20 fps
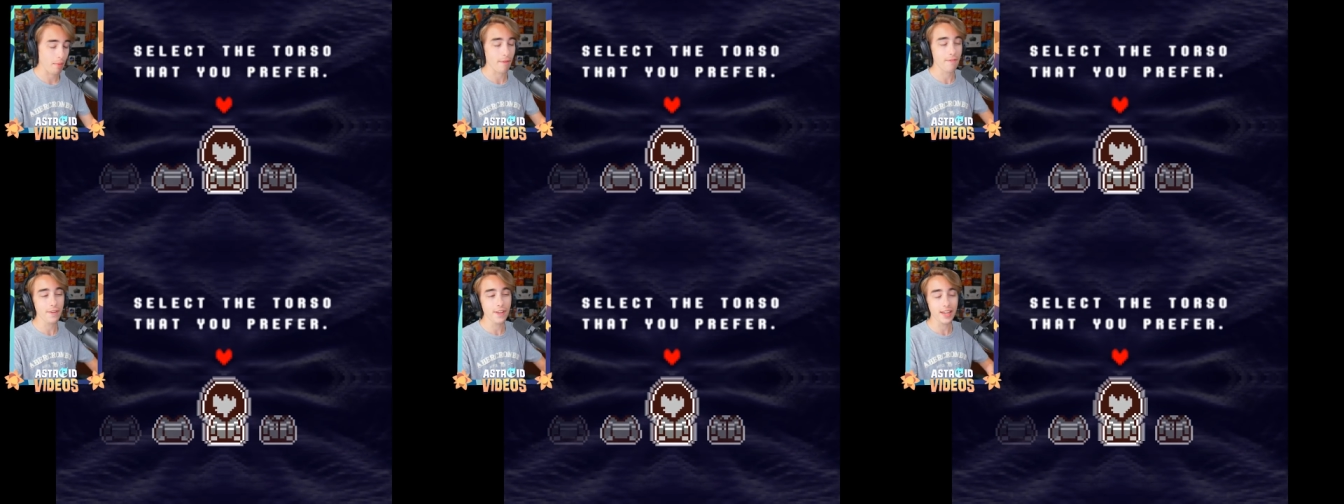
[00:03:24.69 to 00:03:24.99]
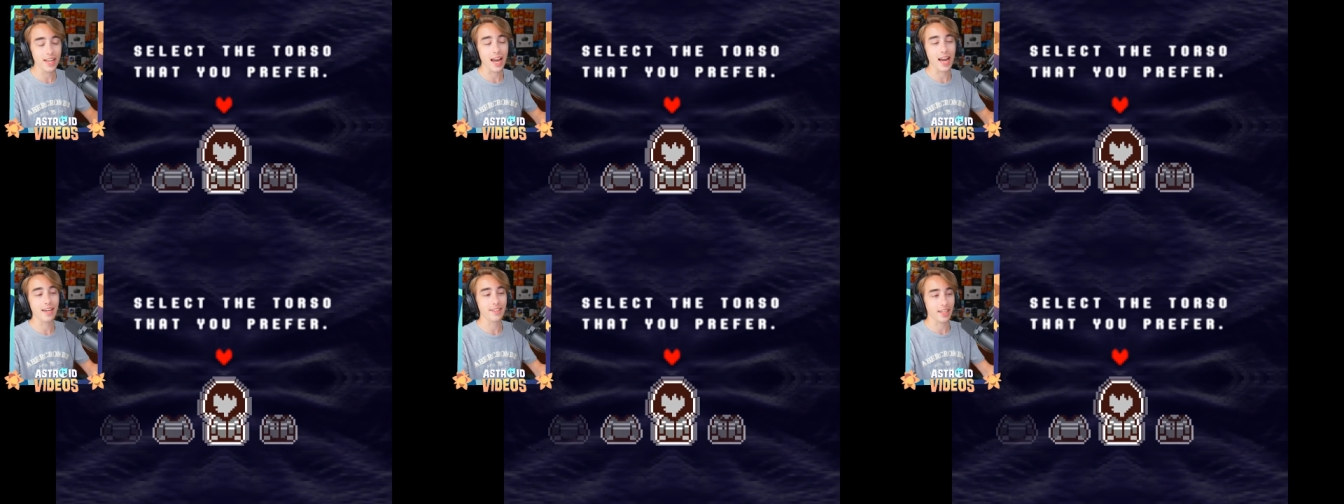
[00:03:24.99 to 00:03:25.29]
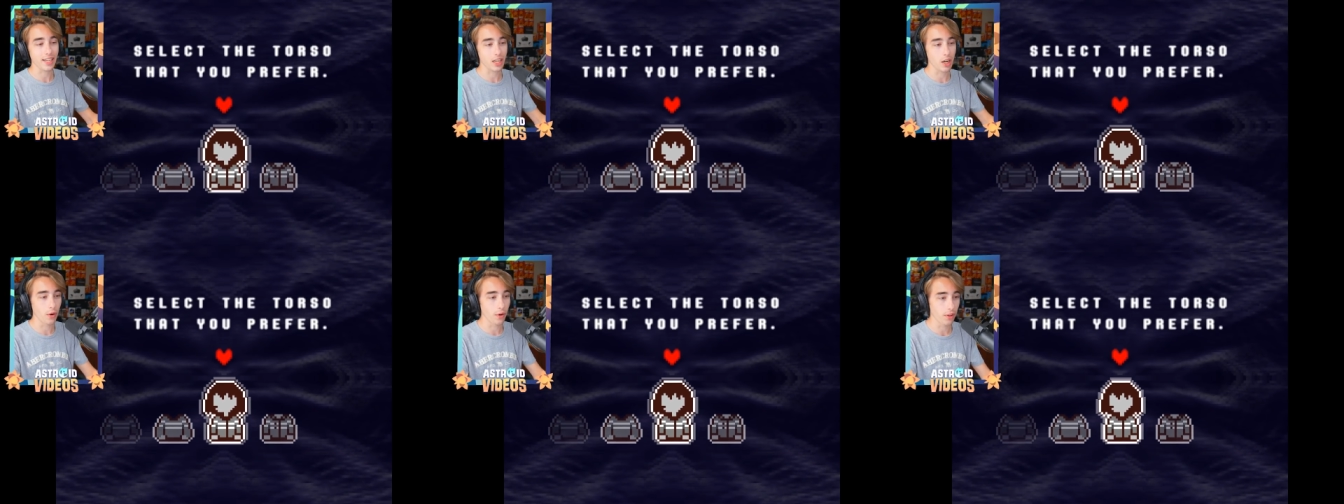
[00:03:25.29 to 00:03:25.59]
I feel like as
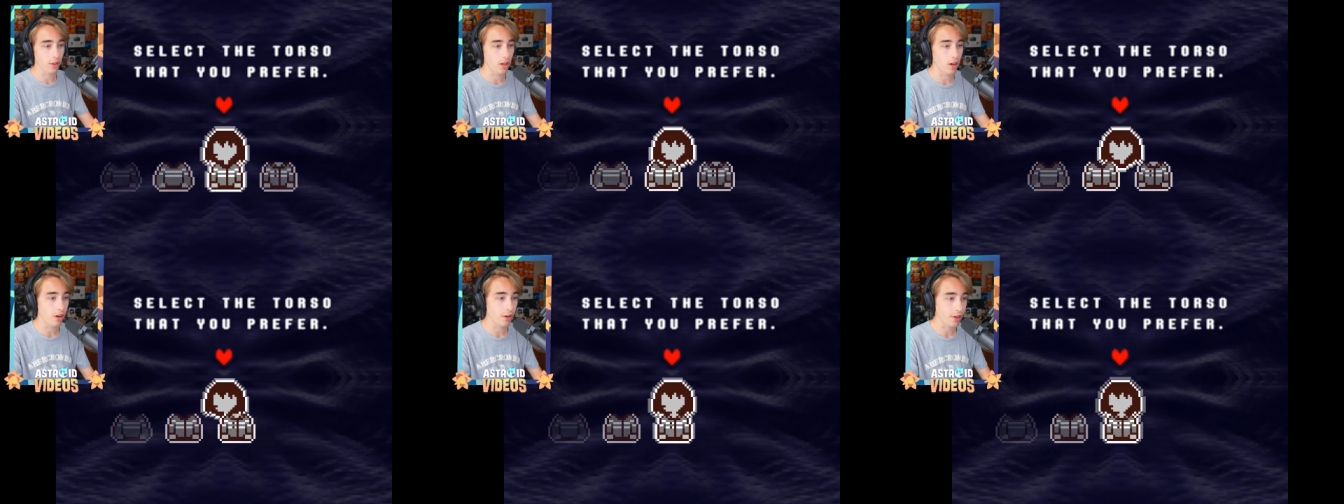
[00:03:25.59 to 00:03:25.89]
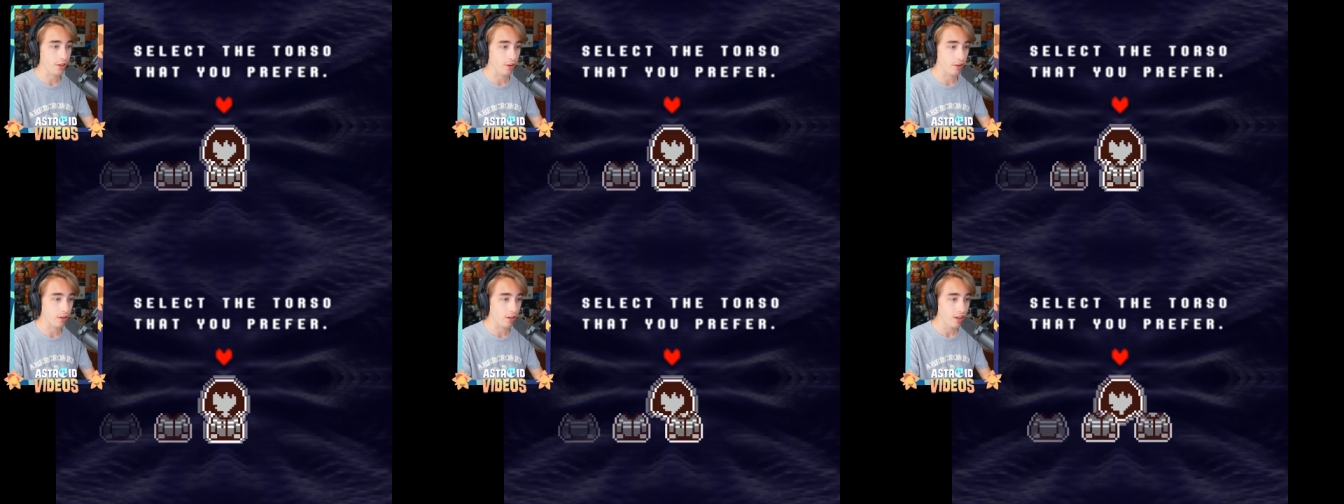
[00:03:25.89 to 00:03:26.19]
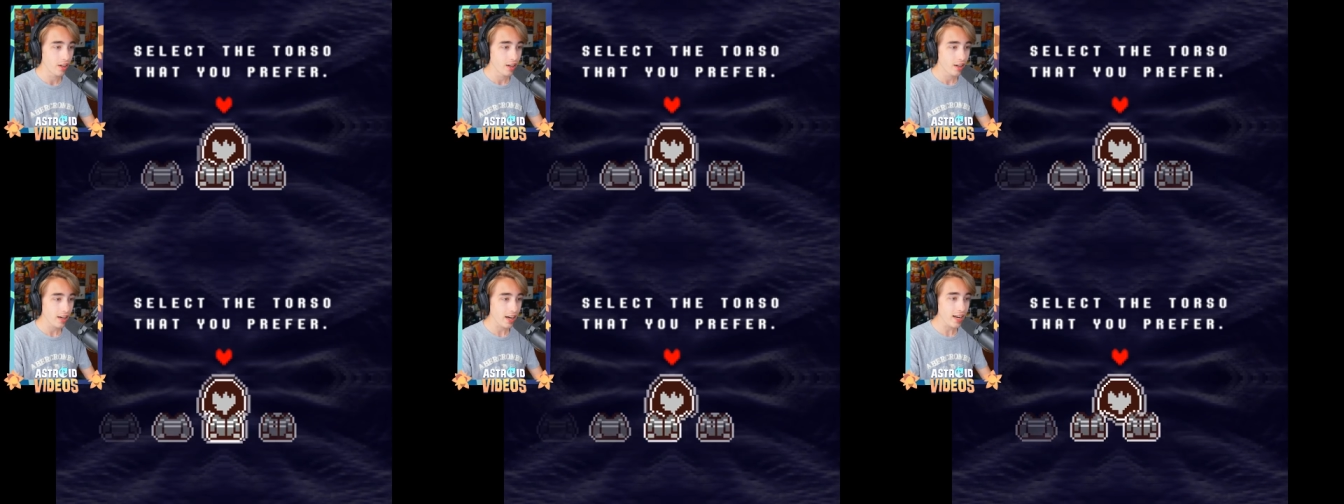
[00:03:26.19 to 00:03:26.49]
I go along, it'll
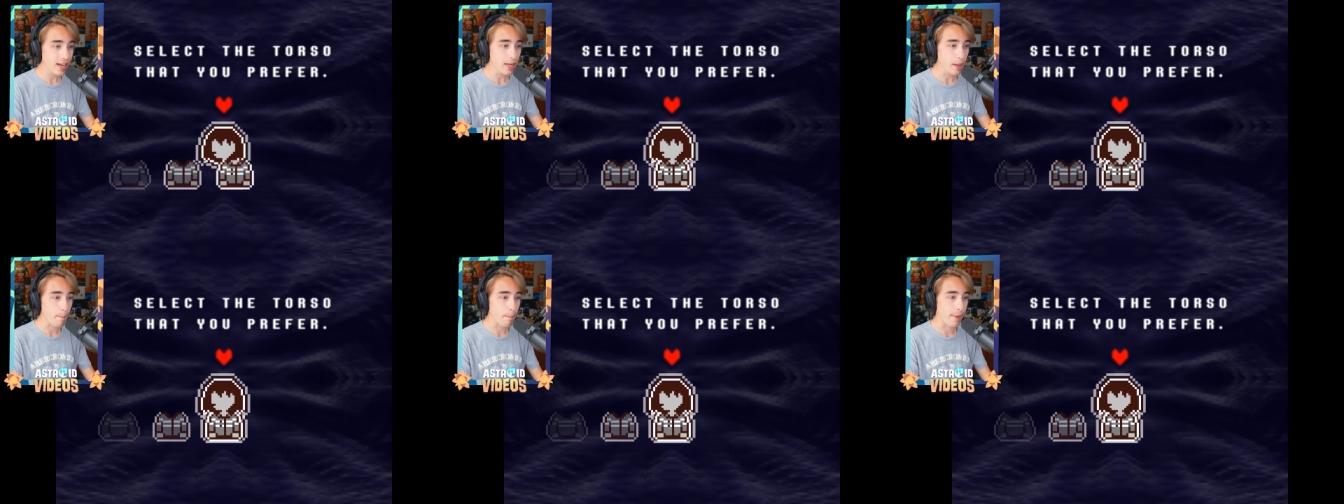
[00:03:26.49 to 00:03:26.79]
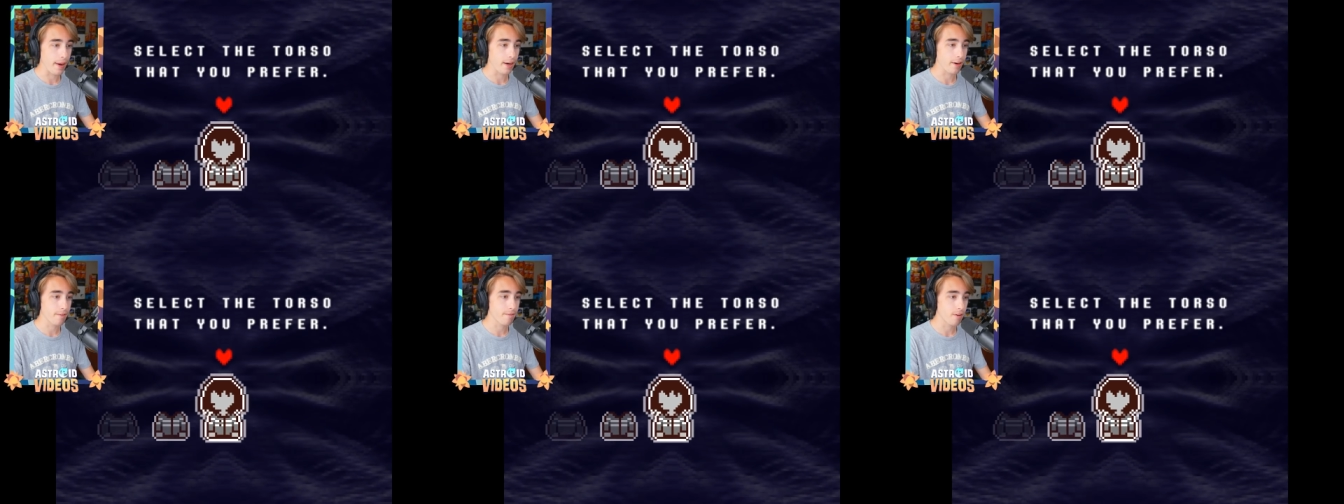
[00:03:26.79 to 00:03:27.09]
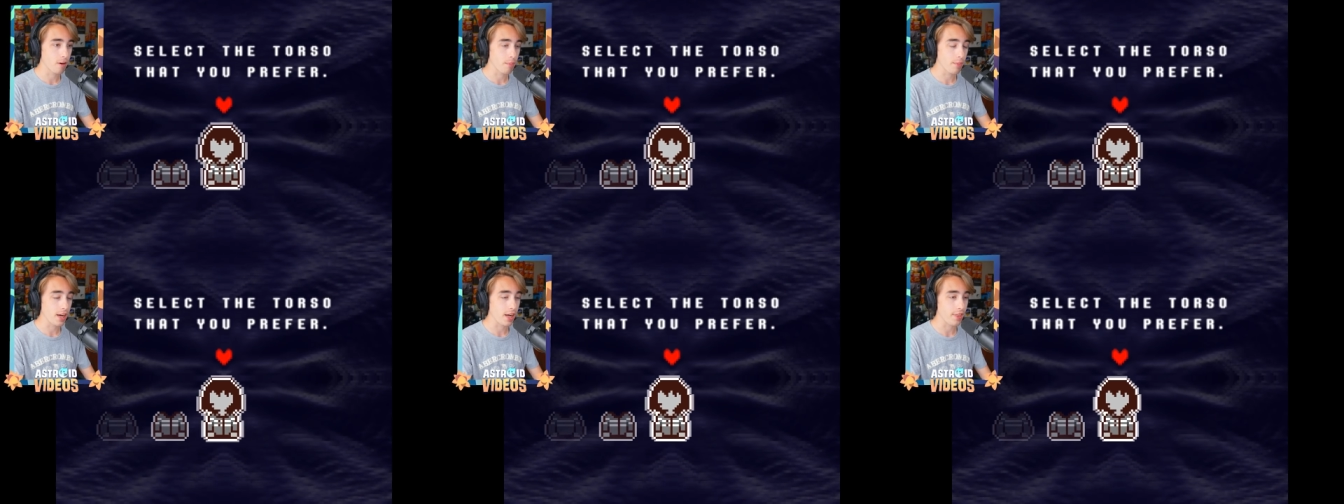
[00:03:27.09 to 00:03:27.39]
kind of get better
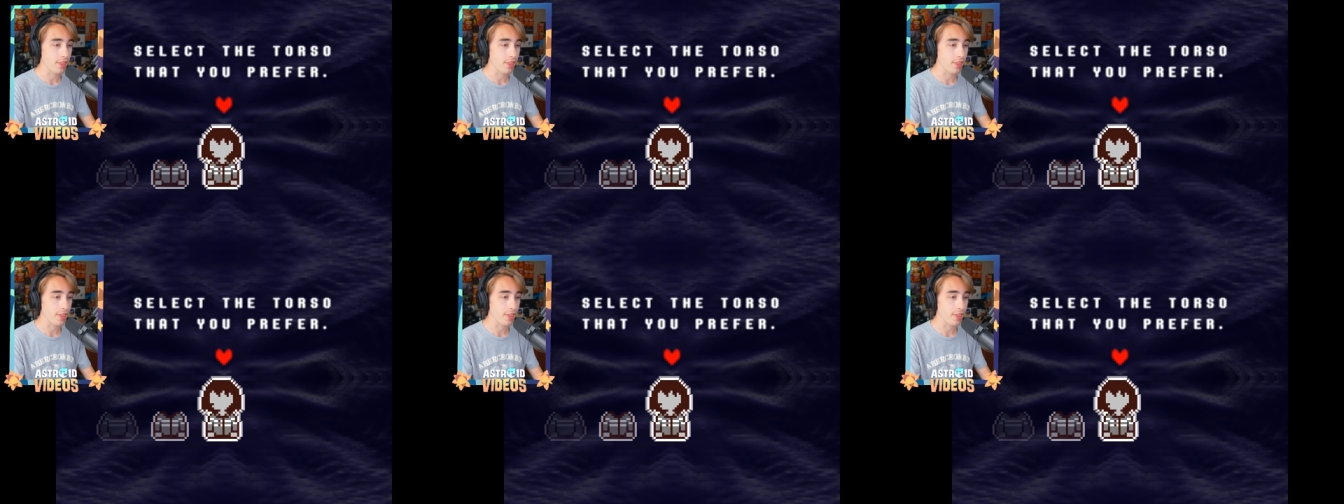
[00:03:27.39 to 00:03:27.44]
for me.